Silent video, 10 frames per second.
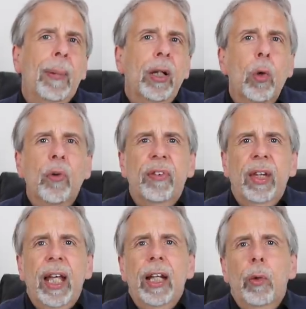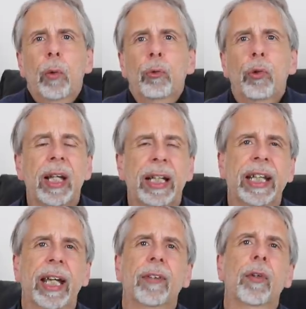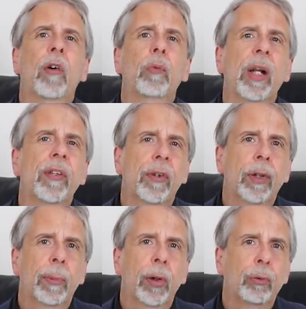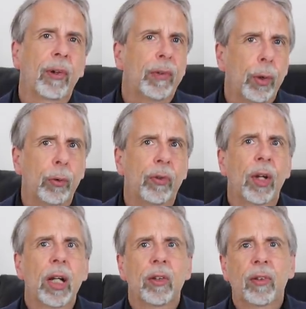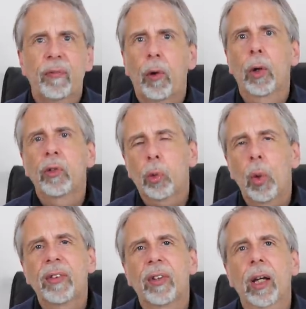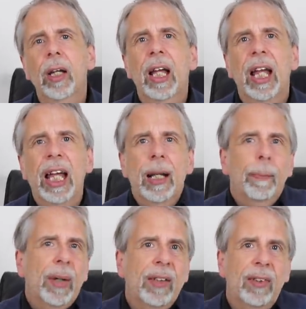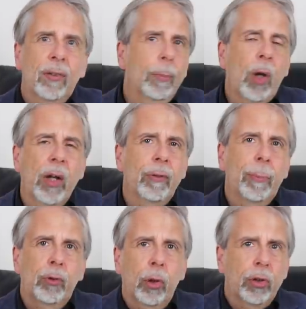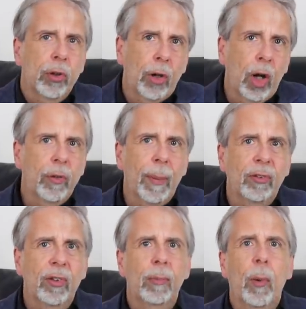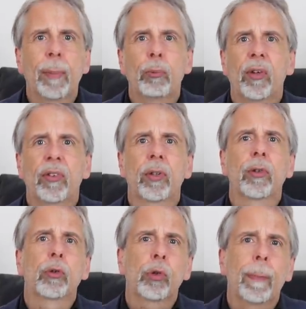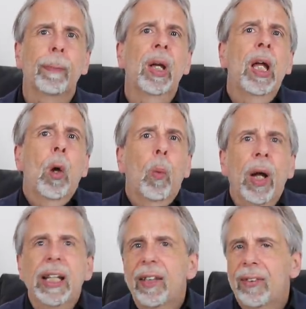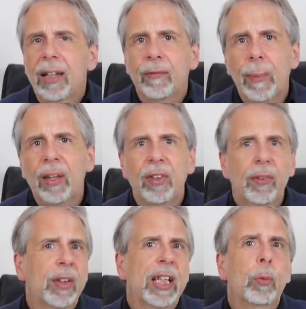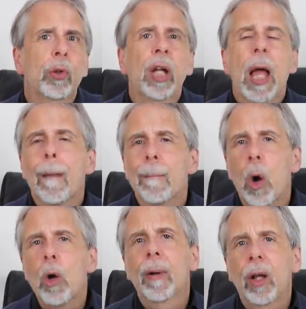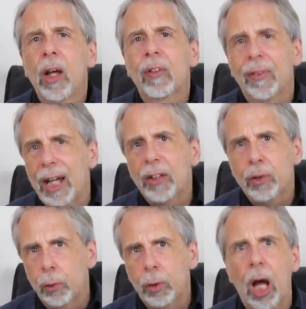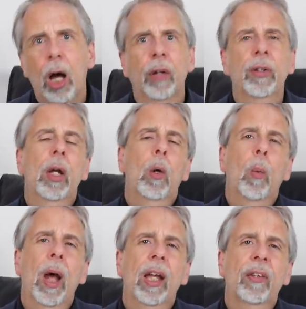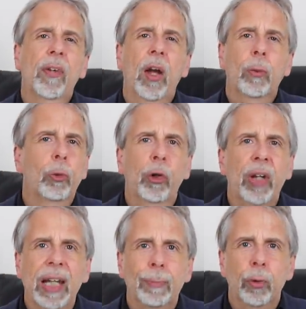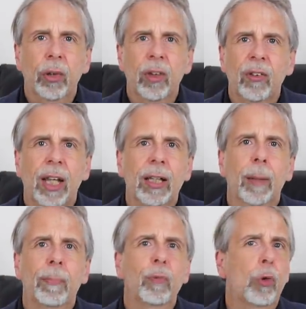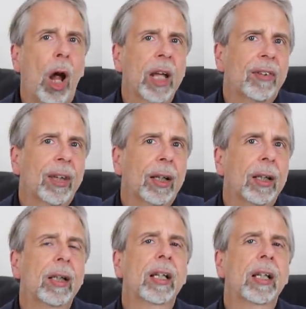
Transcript: But of course, it all really kicked off when Zuckerberg refused to follow Twitter in placing some kind of obstruction over messages by President Trump when he sent the message that he would mobilize the National Guard where sites were unable to contain the rioting.